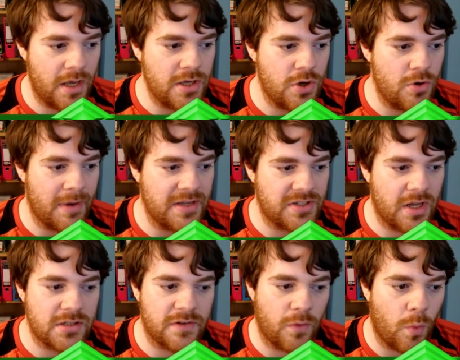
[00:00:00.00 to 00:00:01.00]
you may
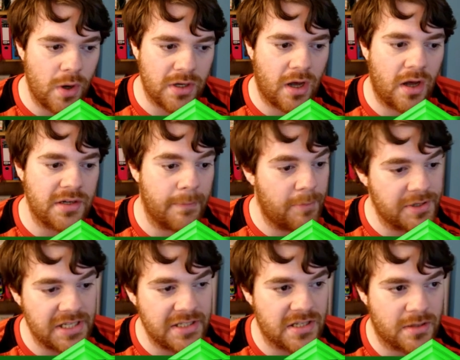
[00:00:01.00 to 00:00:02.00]
search for 1 card and put
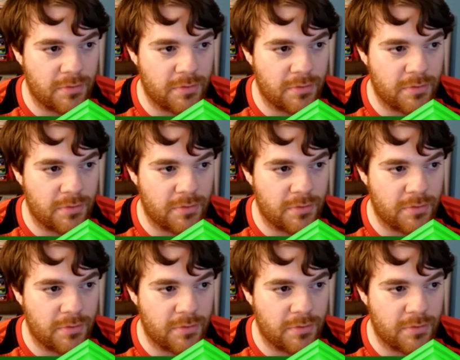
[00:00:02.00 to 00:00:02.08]
it into the